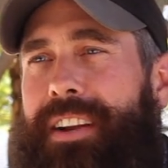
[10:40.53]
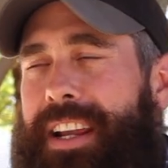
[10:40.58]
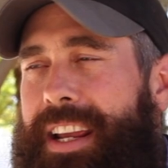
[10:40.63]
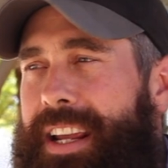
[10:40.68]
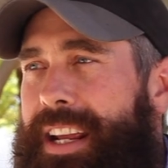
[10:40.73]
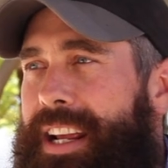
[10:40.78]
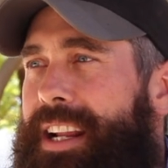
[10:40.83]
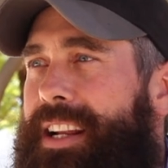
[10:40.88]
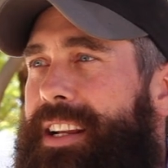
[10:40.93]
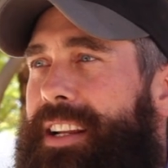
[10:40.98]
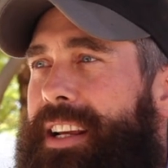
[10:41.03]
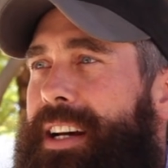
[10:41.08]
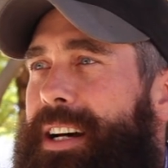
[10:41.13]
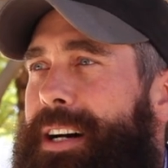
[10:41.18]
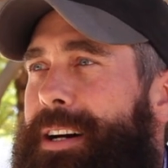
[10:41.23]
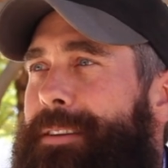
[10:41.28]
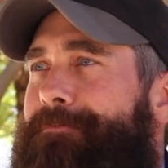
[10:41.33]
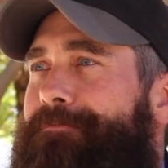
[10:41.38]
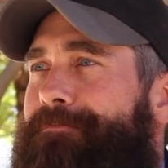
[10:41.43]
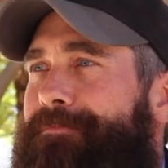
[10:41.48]
and
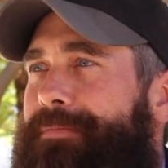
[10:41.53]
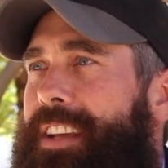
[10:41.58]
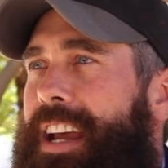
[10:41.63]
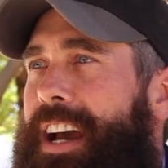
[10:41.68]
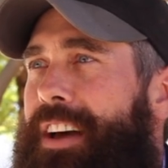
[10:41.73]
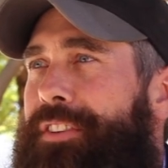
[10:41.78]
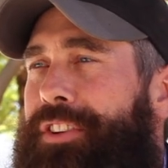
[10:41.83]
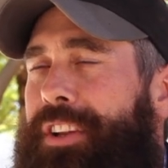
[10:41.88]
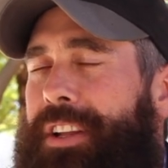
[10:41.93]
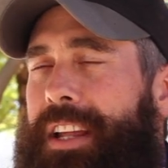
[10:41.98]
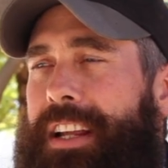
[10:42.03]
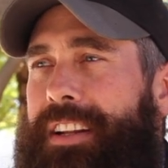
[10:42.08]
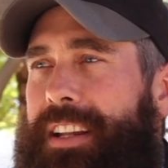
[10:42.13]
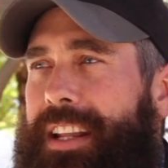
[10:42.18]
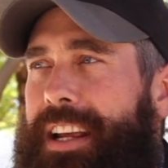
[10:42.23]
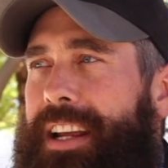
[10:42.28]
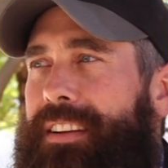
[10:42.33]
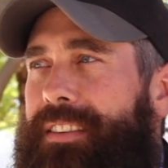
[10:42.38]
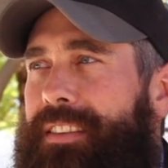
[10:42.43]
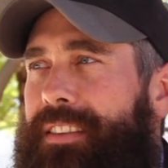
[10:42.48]

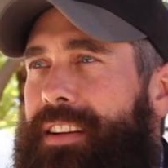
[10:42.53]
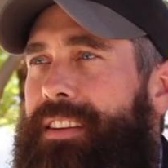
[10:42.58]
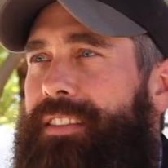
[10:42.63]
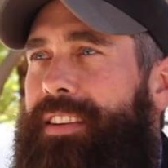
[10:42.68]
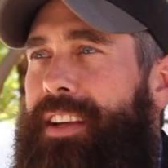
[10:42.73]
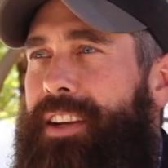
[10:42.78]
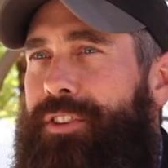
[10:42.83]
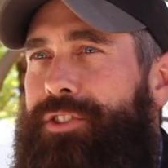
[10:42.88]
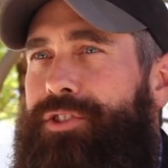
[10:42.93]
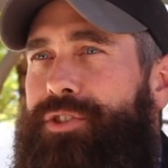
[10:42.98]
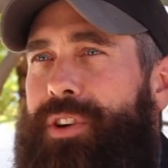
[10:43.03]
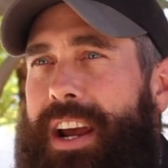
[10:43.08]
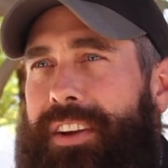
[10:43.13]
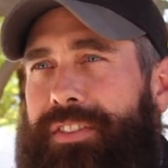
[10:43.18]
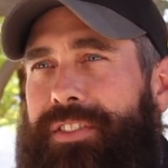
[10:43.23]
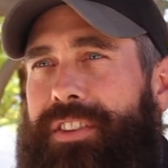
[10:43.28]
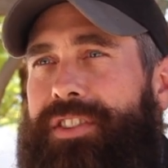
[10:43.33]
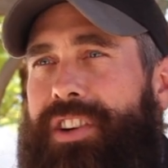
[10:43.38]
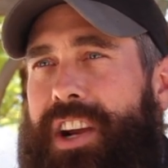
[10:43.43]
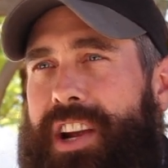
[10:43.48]
that entailed
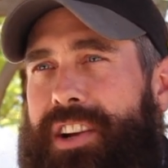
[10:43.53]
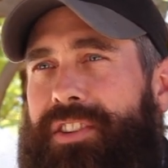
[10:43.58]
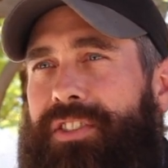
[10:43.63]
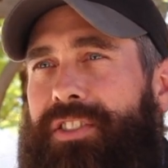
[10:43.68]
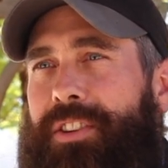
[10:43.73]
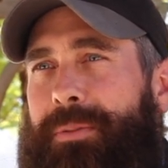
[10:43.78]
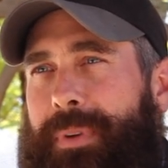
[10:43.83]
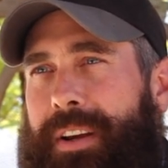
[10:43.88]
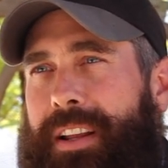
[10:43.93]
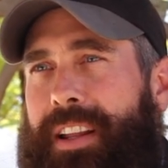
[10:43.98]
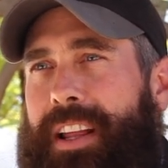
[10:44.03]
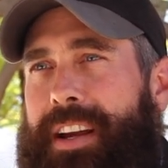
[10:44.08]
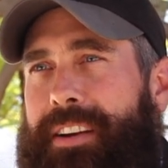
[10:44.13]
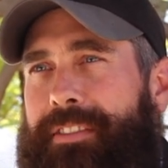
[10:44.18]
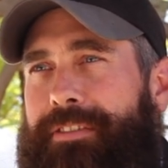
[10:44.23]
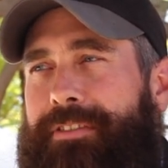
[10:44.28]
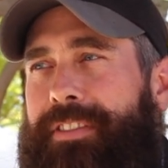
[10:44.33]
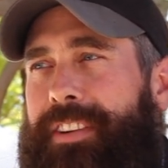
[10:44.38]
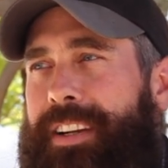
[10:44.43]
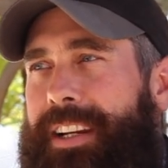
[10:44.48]
drastic changes in my life